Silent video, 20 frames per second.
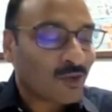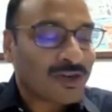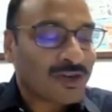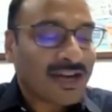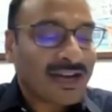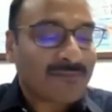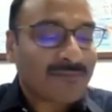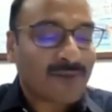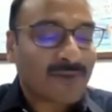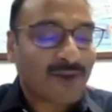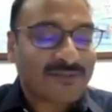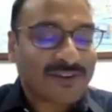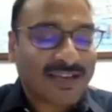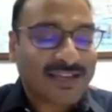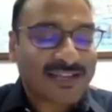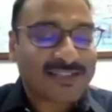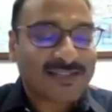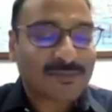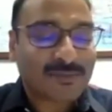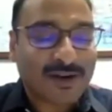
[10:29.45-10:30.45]
total number of
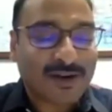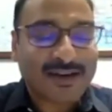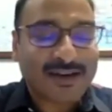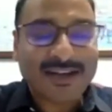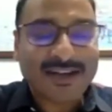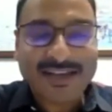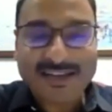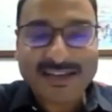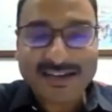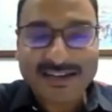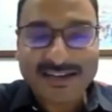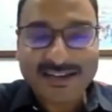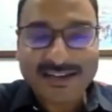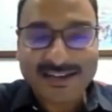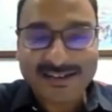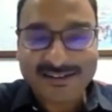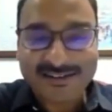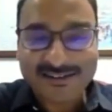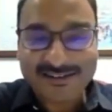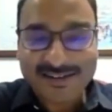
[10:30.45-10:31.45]
tests per day in
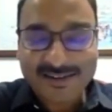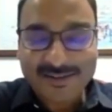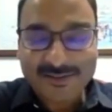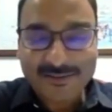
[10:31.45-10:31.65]
India